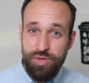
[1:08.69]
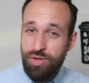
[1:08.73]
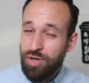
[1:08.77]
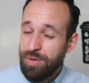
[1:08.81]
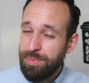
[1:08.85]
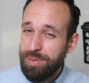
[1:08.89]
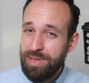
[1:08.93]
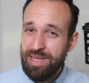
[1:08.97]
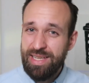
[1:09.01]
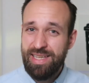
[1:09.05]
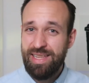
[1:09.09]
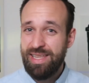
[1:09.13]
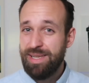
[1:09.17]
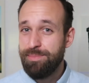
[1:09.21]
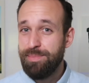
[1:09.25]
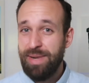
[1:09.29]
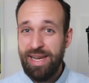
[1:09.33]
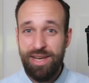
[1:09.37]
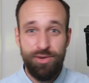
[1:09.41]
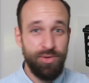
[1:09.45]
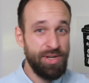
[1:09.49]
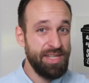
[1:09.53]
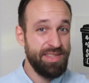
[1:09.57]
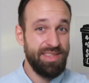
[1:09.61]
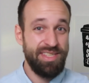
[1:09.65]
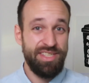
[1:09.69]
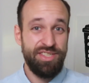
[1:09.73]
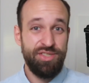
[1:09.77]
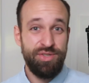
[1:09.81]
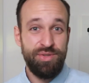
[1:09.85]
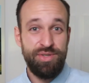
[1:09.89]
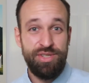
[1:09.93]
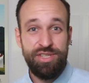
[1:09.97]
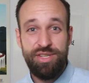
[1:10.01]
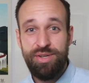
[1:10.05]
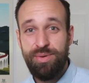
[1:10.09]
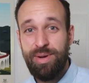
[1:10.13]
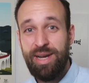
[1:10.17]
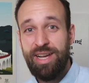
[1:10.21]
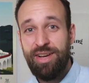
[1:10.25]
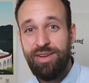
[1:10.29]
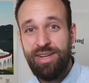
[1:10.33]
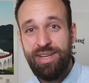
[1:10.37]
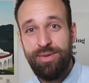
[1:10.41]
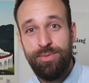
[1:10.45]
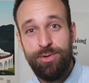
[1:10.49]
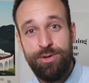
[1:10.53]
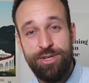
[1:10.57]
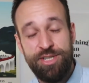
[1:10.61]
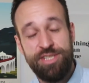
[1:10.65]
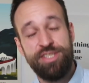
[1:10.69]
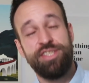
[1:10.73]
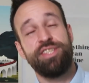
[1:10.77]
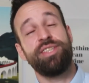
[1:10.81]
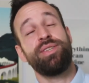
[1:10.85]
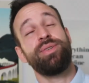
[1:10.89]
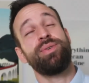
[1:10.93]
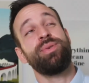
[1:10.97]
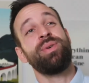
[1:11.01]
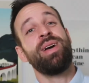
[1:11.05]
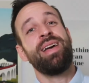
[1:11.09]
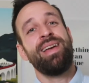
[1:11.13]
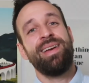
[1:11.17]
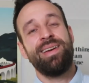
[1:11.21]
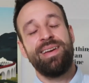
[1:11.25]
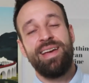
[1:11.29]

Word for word: completely migrate this to a new Ionic version, so